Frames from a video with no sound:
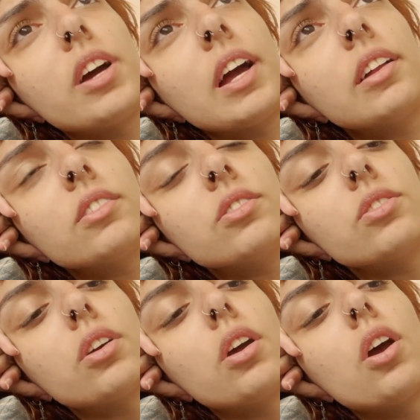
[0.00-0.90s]
And
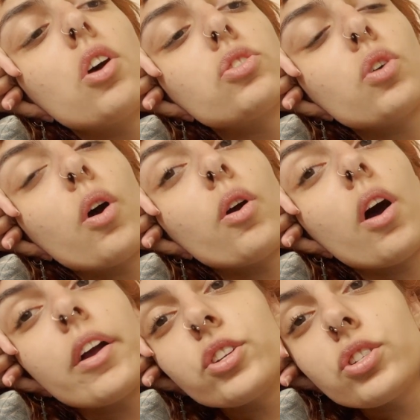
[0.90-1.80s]
so
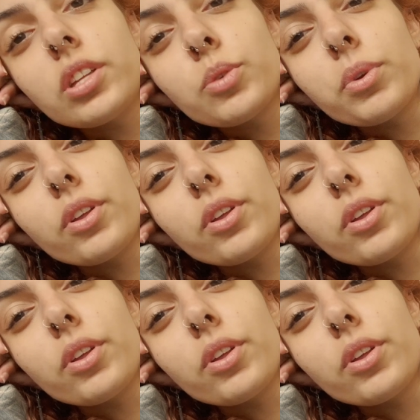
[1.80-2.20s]
it's one